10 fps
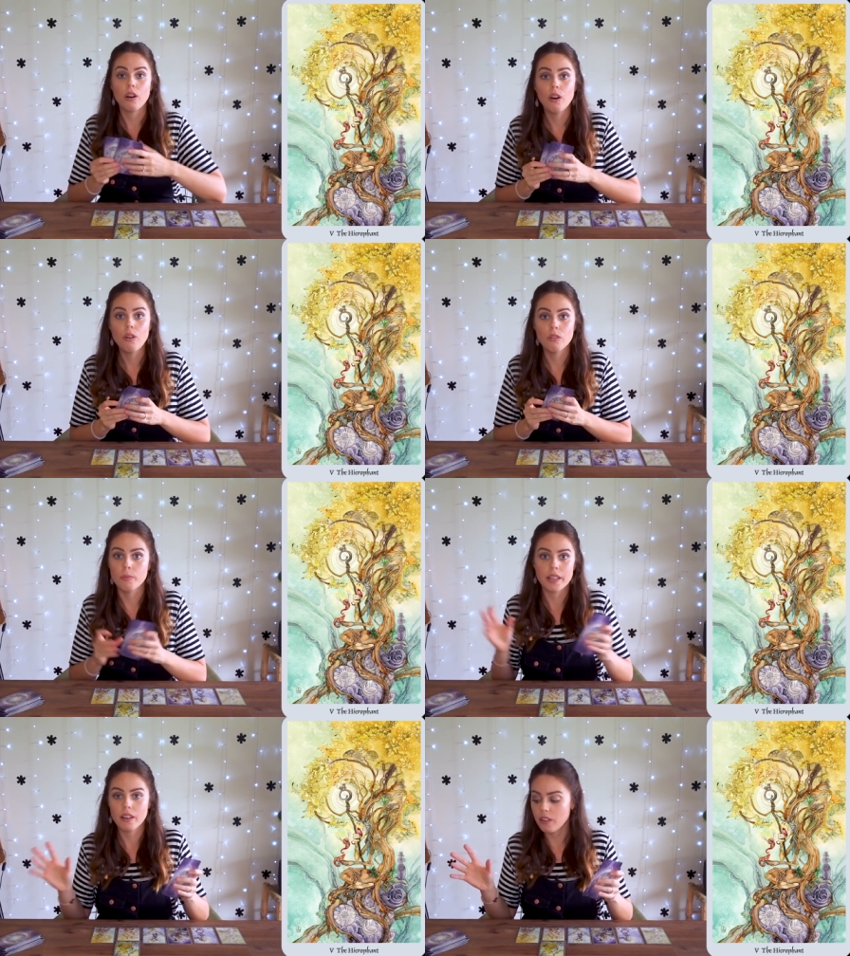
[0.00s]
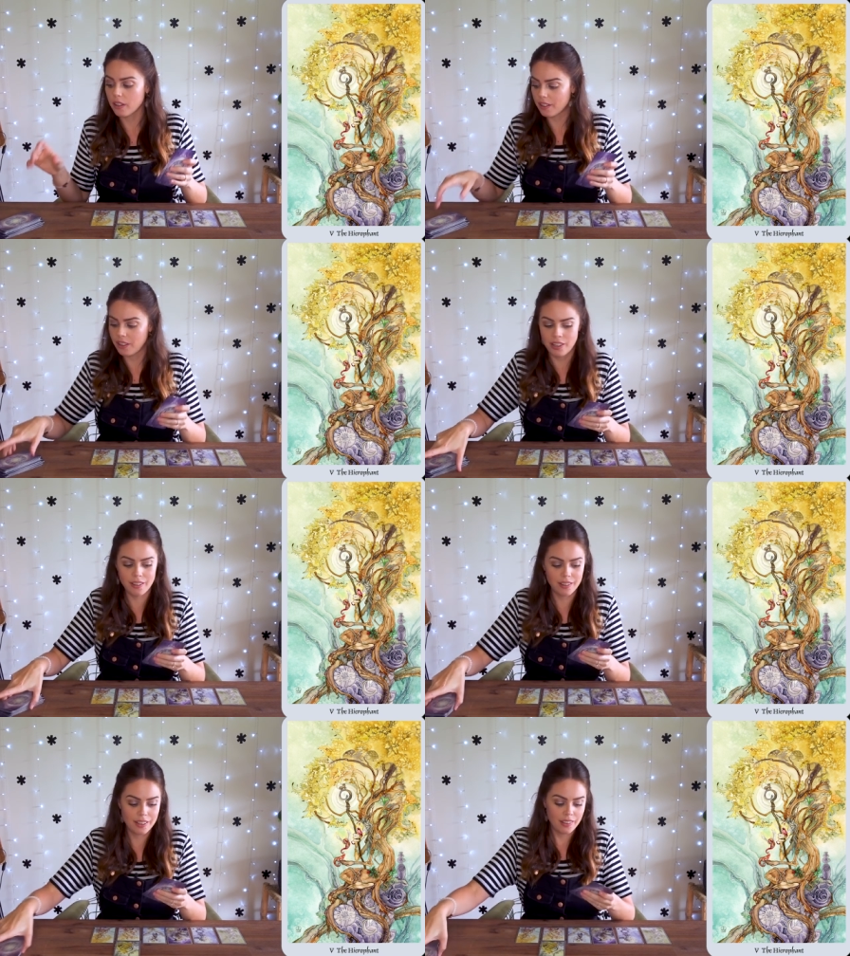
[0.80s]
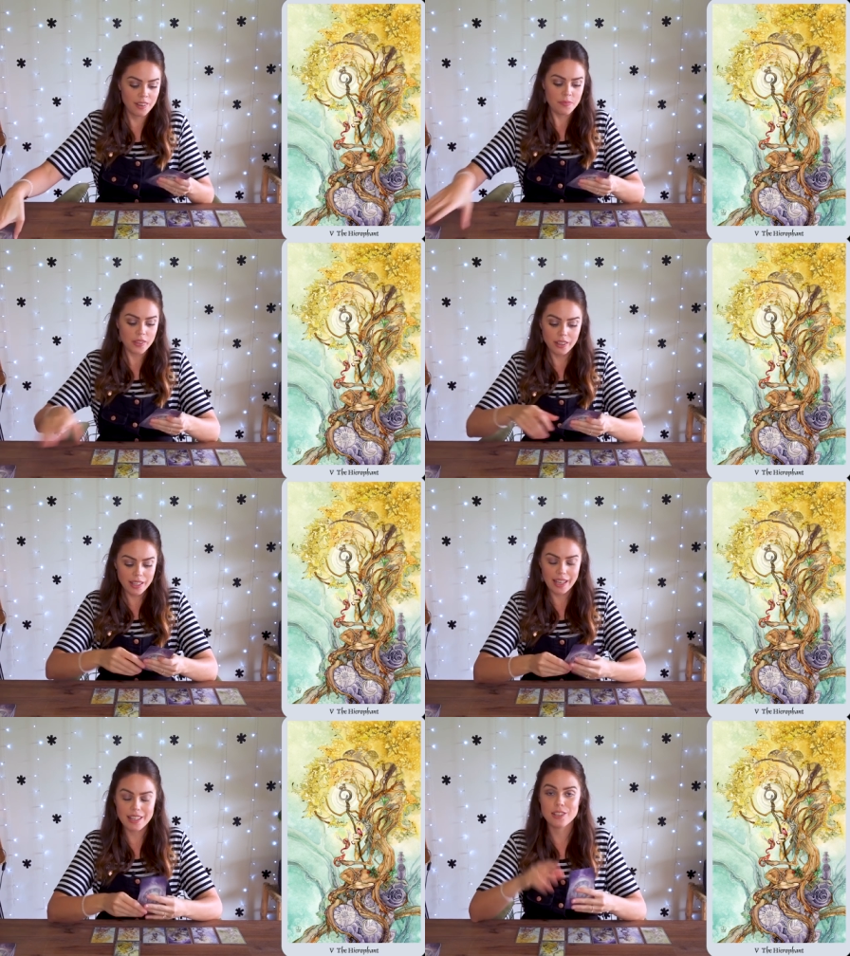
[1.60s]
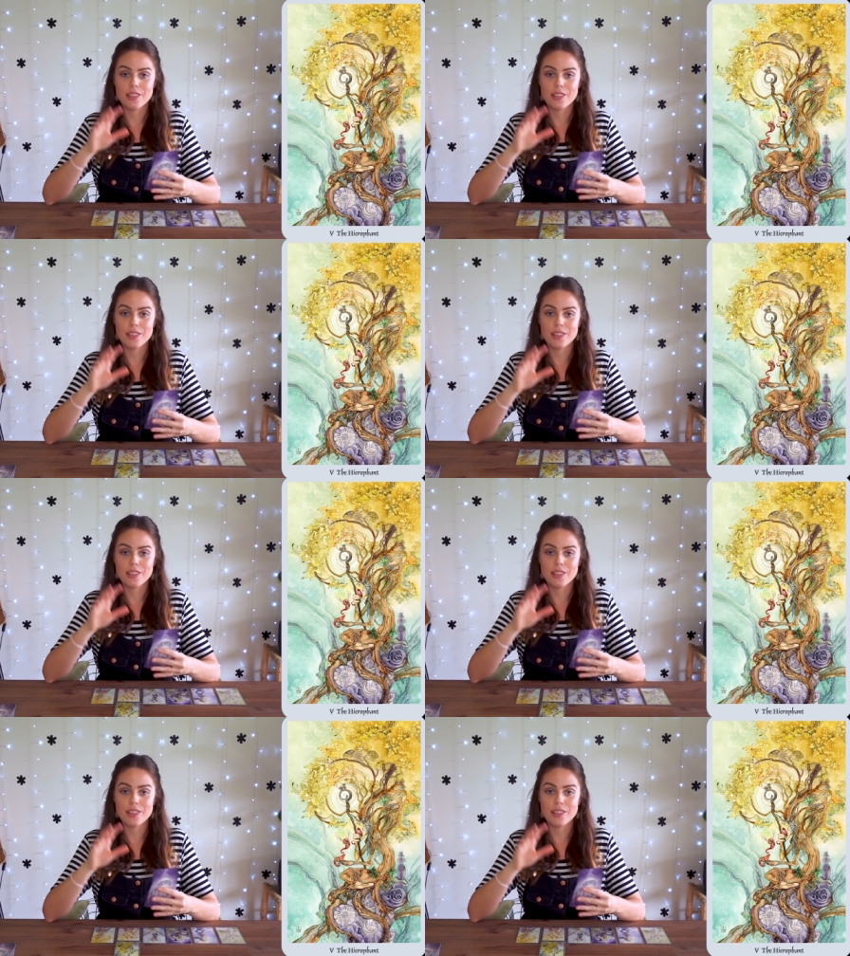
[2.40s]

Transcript: Oh my God. Okay,